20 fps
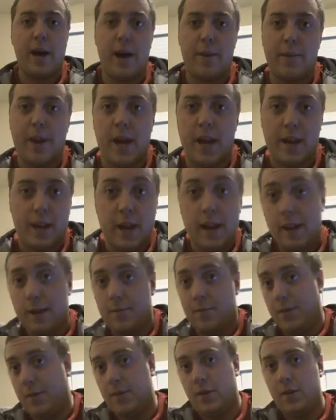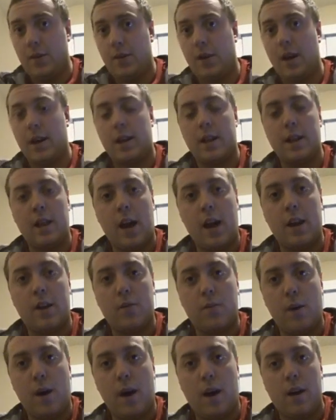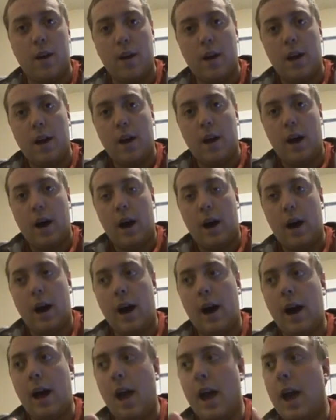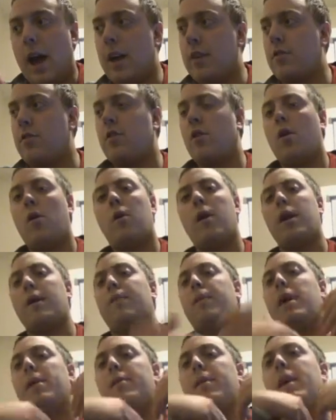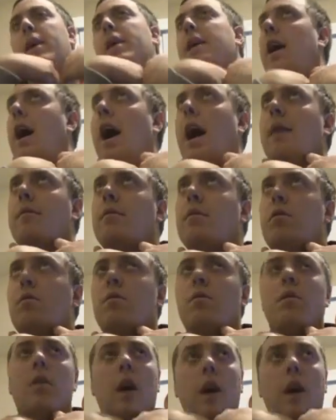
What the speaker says: Batman, and I'm still liking that as well. So in my mind, I don't